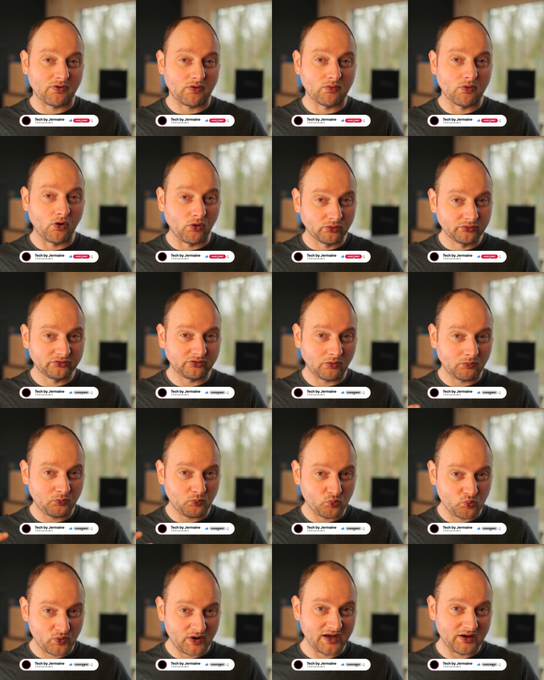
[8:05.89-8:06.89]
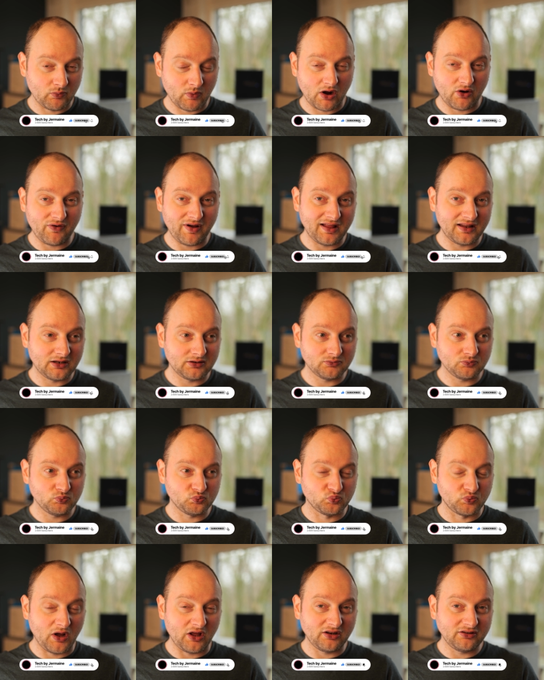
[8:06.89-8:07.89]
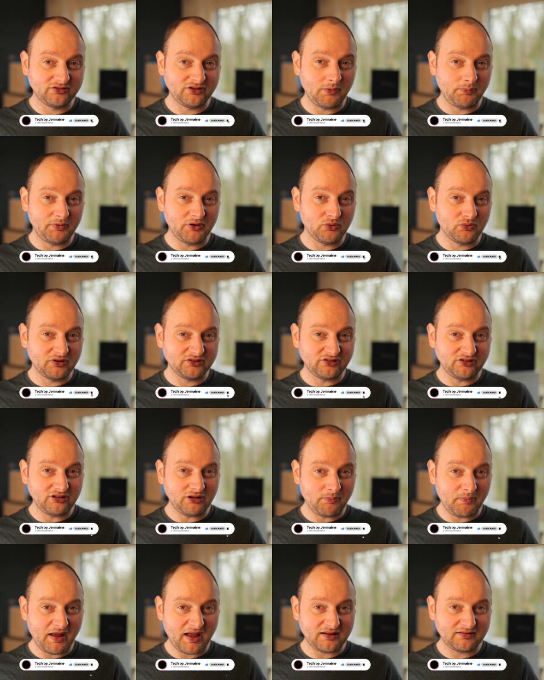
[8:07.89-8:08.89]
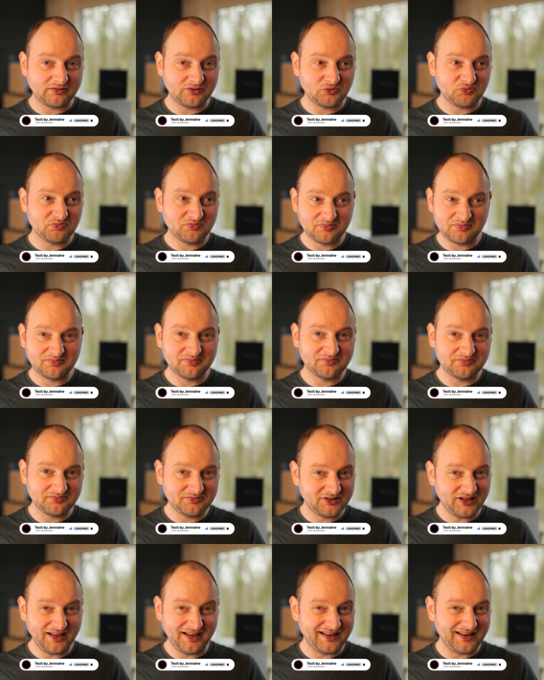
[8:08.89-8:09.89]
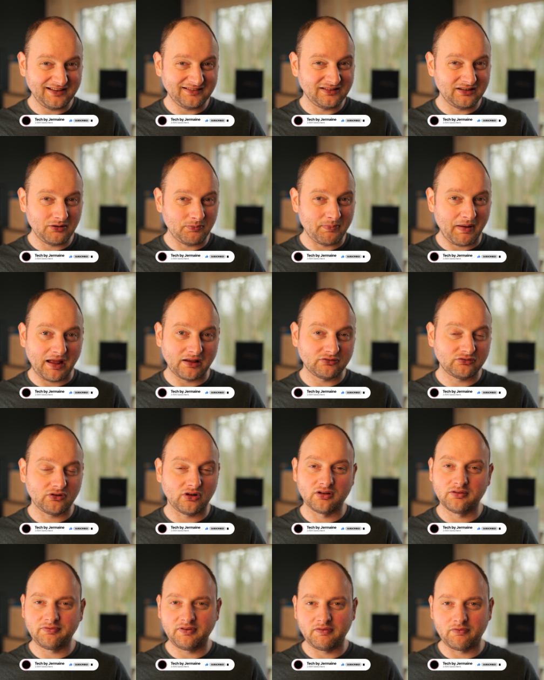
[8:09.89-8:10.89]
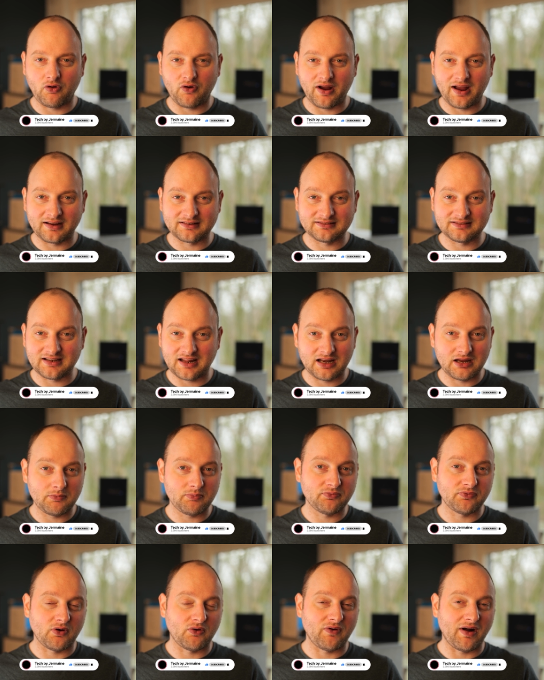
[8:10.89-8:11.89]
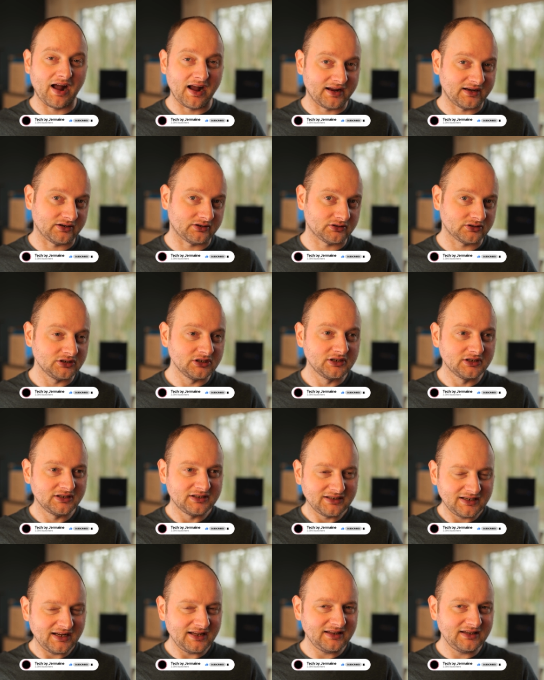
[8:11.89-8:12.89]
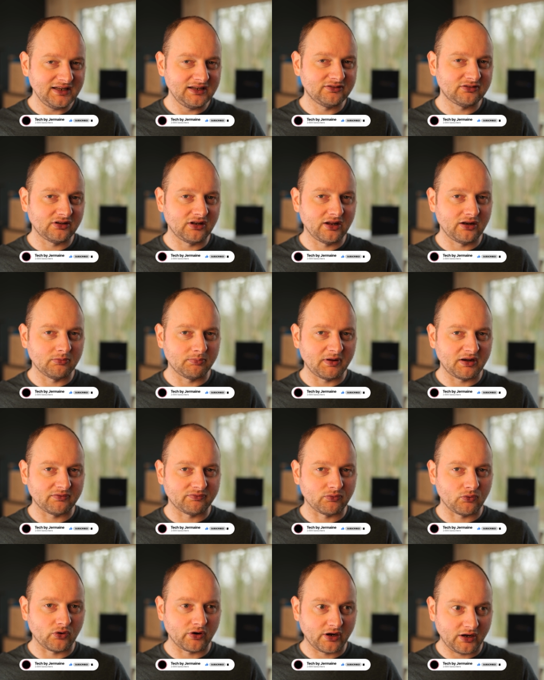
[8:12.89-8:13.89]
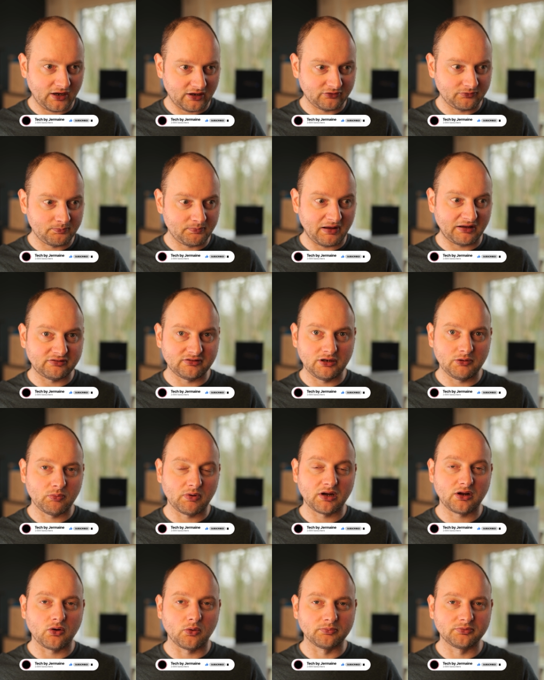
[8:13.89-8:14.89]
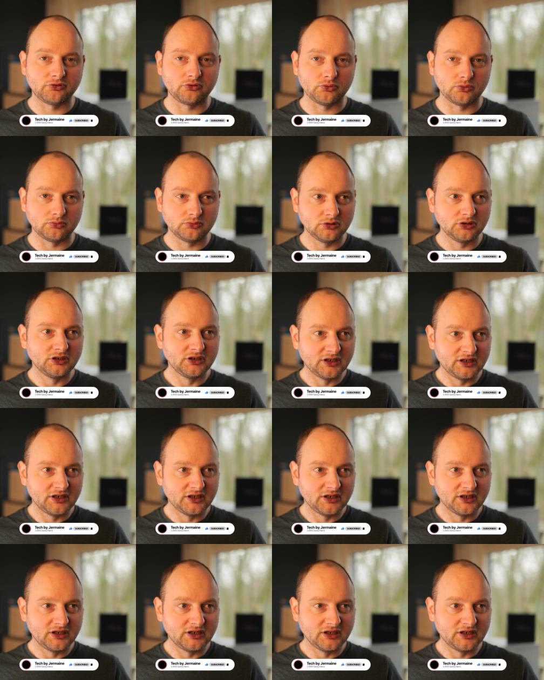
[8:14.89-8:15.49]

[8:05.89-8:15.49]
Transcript: Pro holds up really well and while the CPU isn't the best, it isn't the best on the Vivo X90 Pro either. It needs a little bit of work especially when it comes to